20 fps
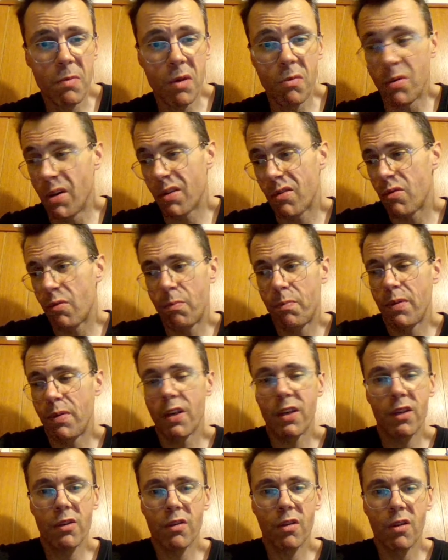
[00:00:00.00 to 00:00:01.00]
Want to
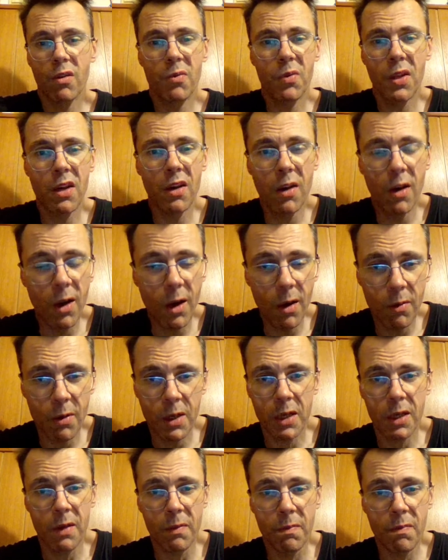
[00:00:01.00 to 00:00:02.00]
piss all over the
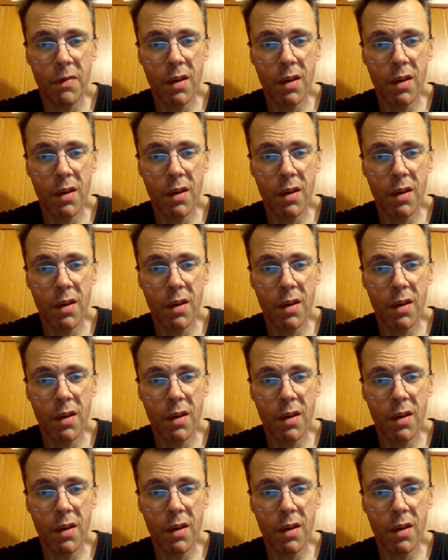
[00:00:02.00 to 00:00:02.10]
hallway.